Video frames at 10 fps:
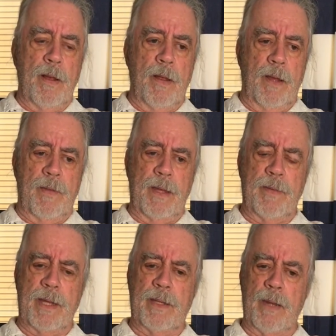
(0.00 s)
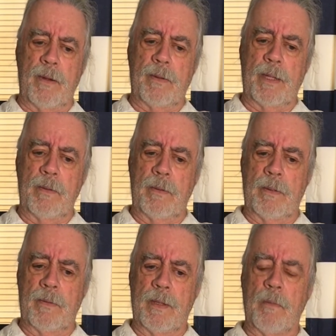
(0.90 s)

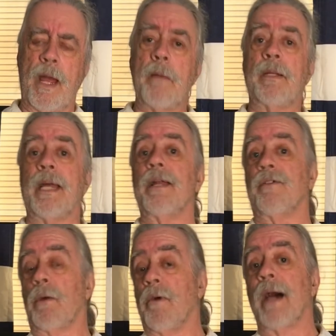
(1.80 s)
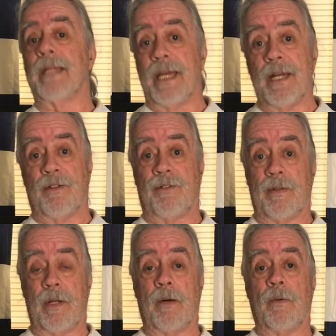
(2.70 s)
they were able to hit us. They were allowed to hit us,
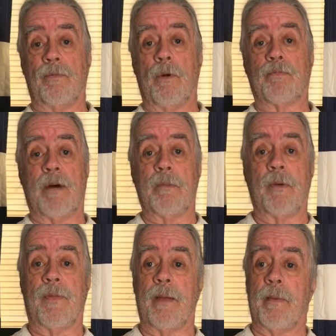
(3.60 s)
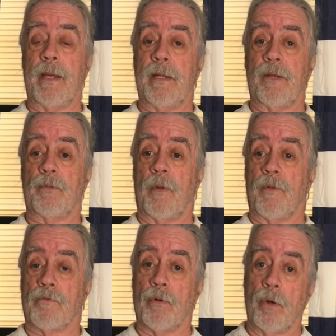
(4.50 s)
you know. There was no problem with them hitting us with a
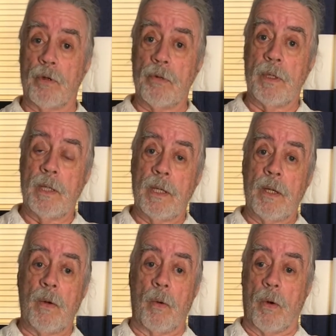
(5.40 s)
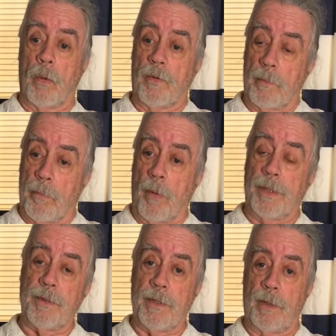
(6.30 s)
ruler or with a
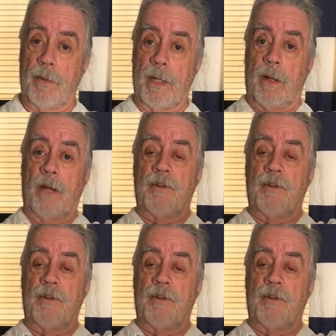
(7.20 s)
pointer. You know, he'll hold your